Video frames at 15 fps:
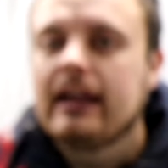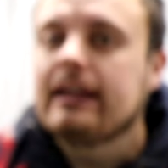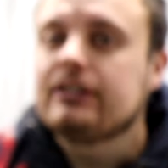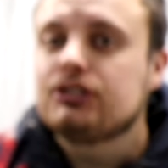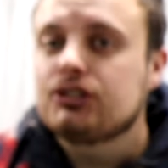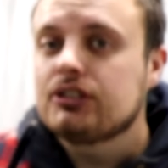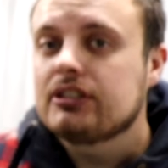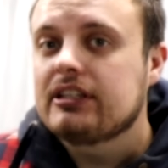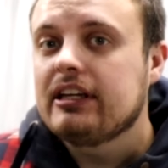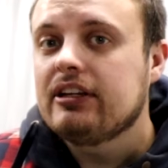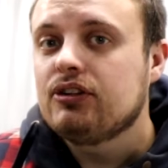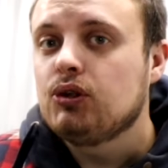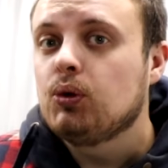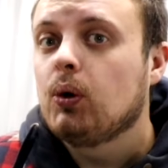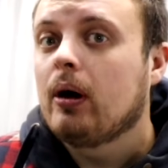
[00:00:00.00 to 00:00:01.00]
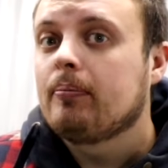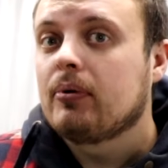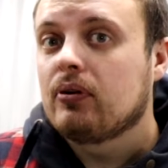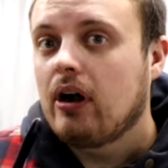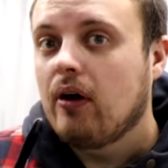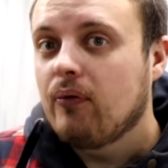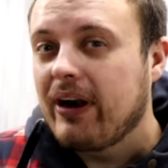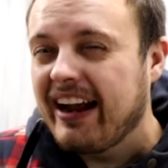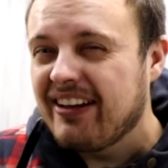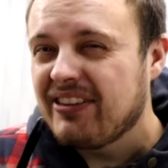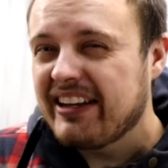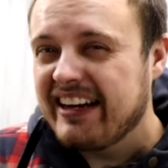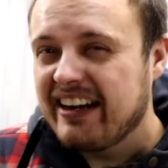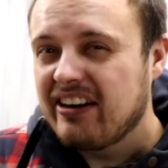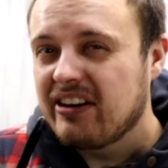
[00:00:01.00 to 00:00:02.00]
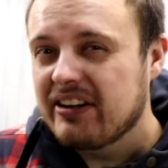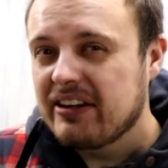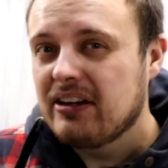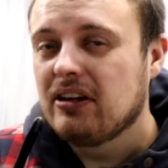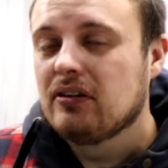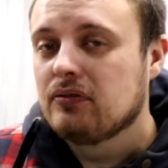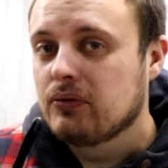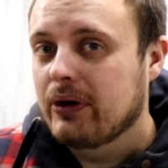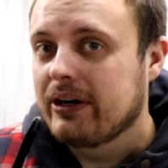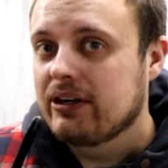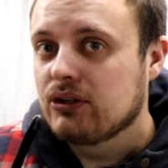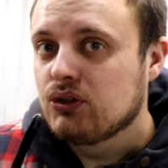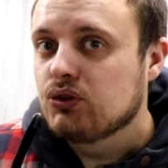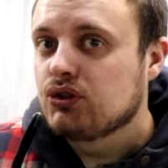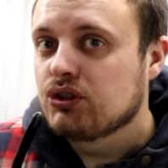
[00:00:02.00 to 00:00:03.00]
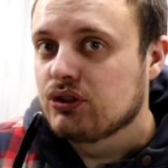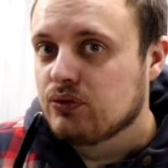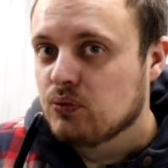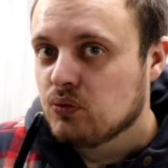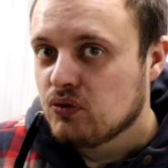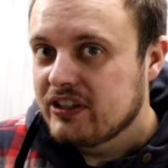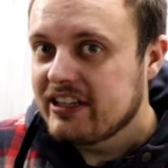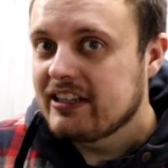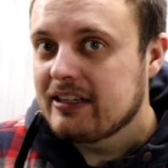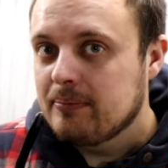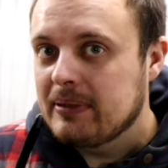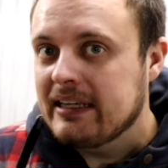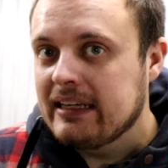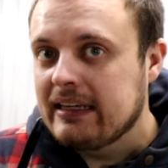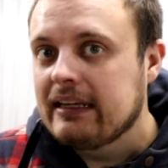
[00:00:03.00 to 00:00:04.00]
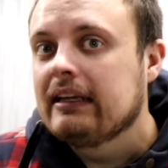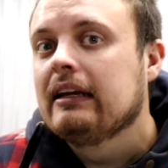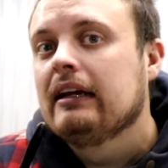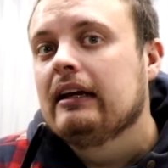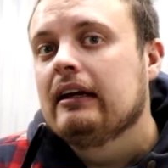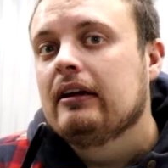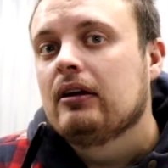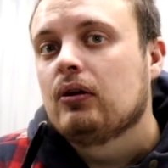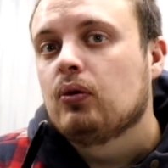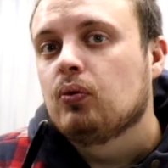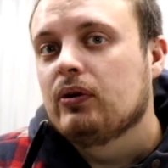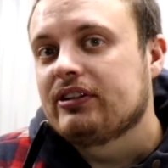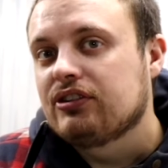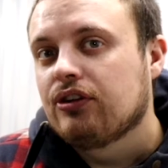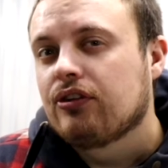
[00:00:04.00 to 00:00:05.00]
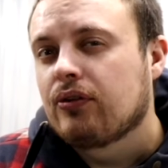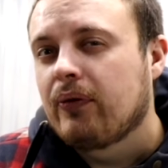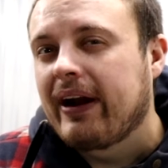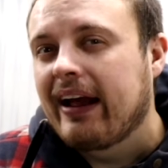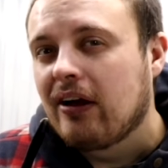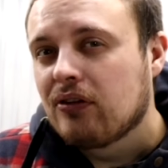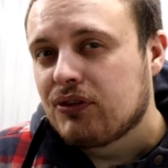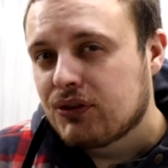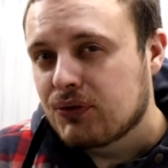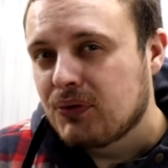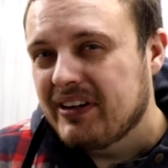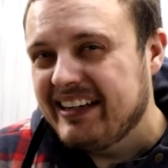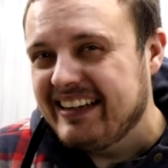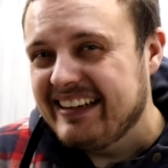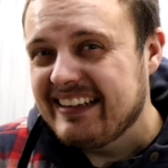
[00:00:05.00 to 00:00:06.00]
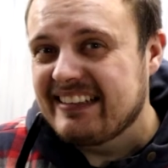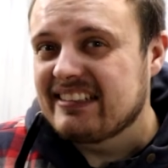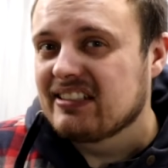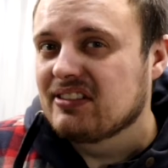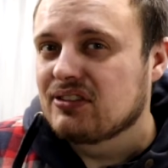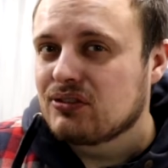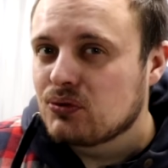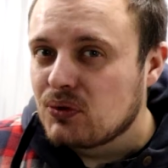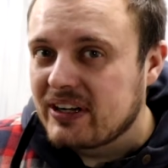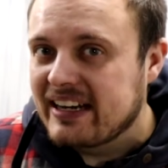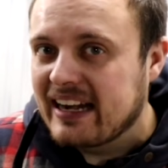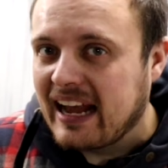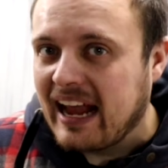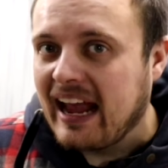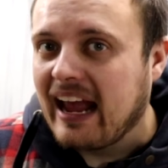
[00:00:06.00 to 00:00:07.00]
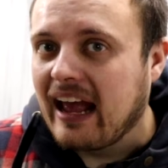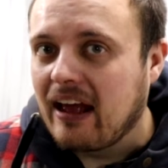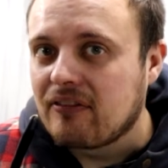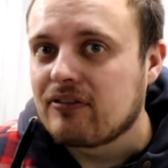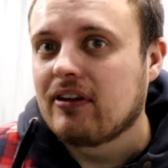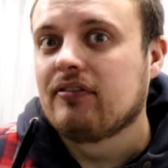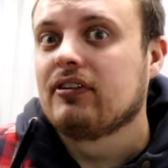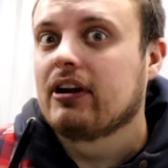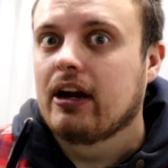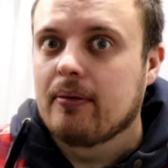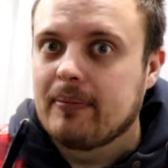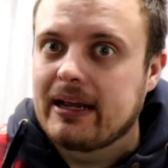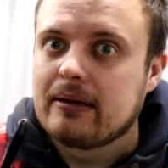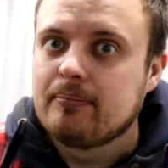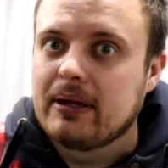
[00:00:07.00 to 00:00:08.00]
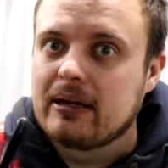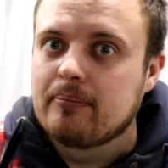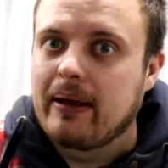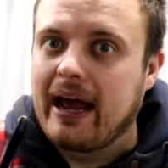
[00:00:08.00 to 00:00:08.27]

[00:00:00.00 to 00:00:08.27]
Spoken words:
it should get you up around the area of where you should really be which is around 3 to 3.5 if you're going to make big